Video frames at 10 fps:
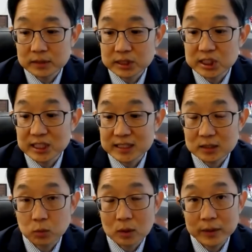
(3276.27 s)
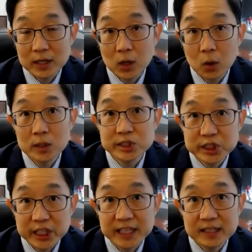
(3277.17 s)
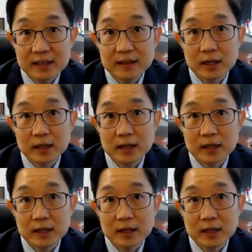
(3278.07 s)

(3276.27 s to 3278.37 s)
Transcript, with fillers: diseases where we know a gene,